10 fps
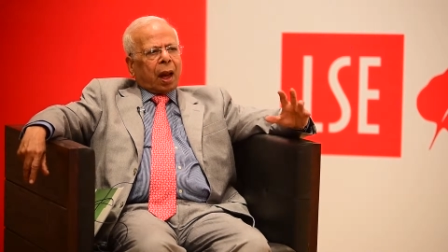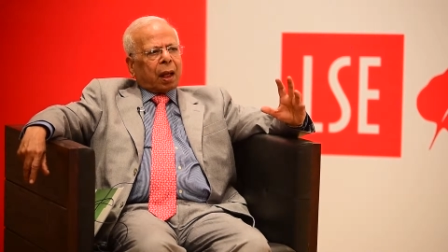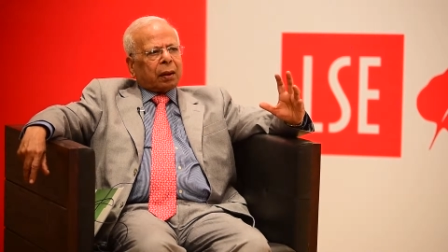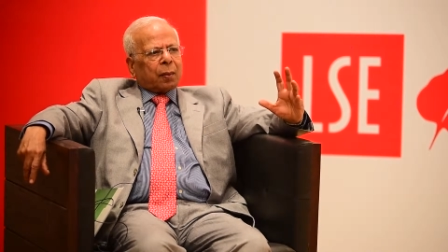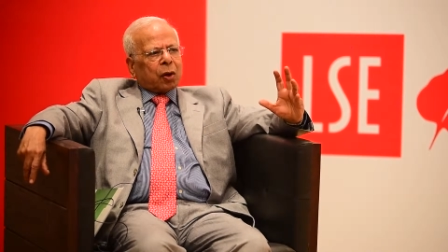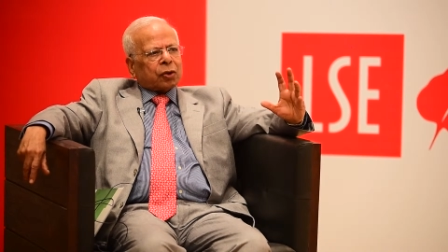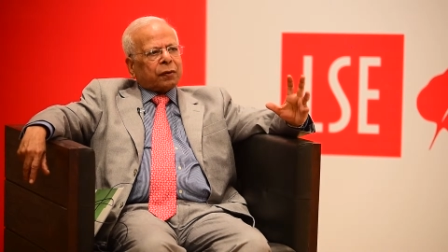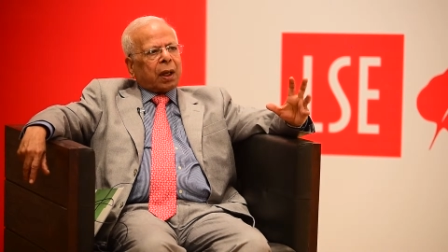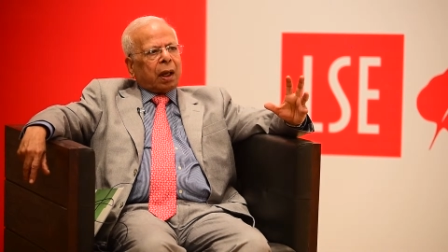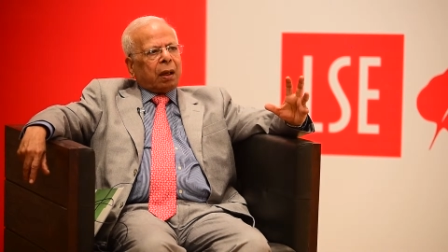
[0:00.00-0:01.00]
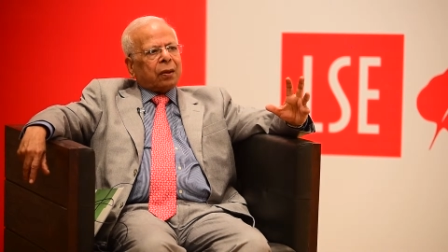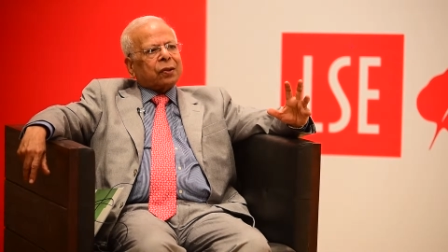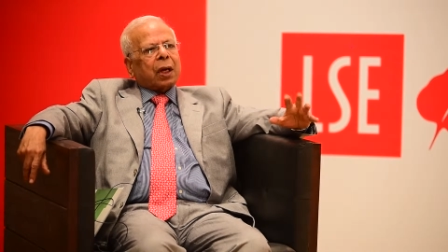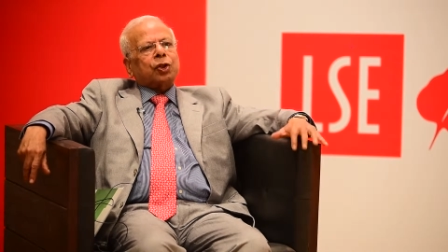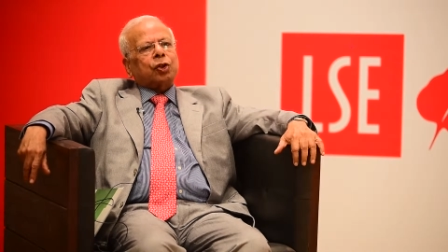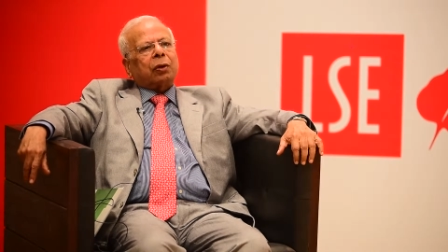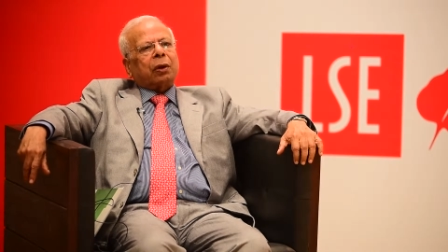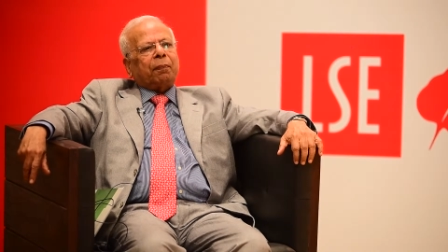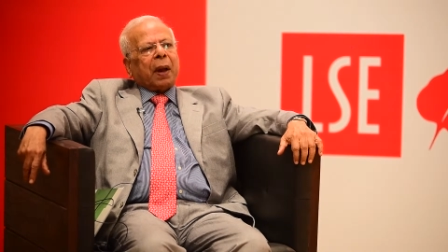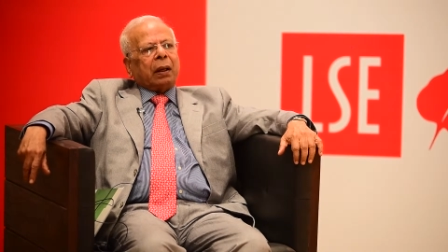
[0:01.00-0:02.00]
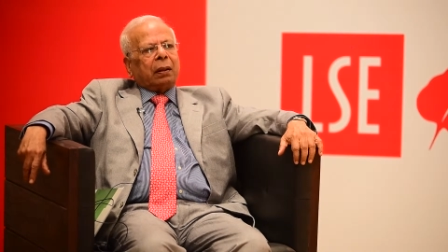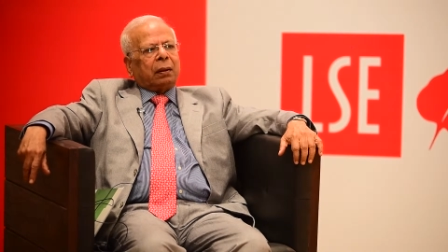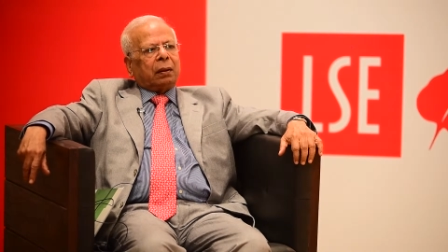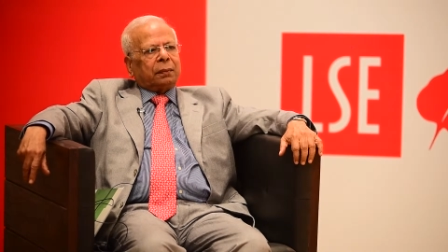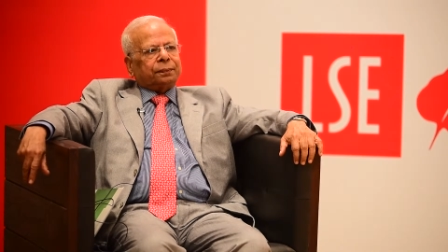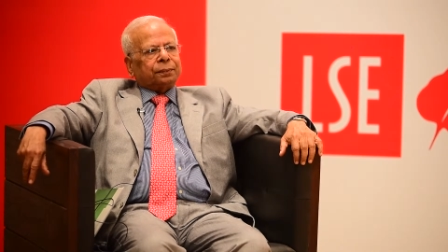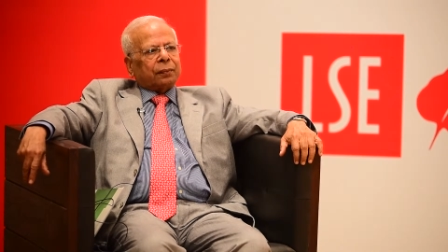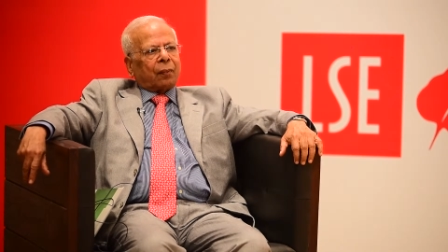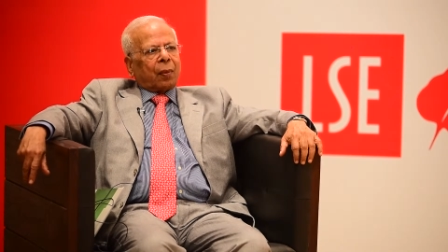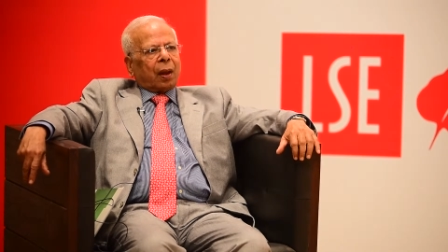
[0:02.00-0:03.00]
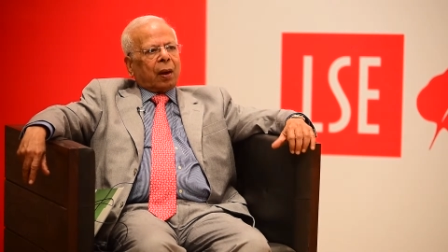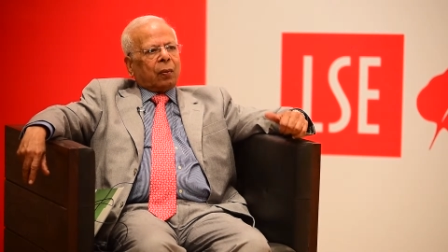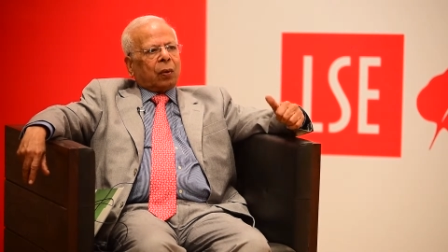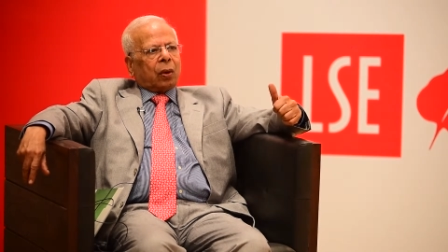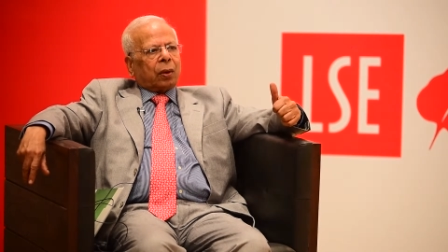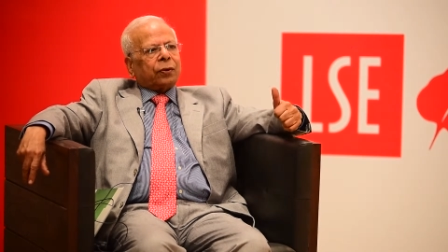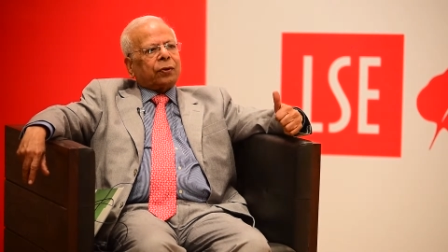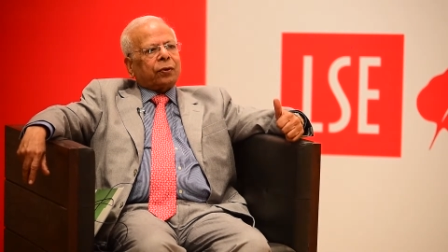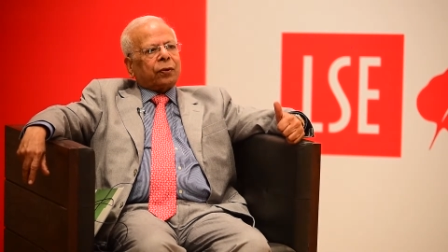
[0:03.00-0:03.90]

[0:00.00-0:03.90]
And the most of the discussion in the panel was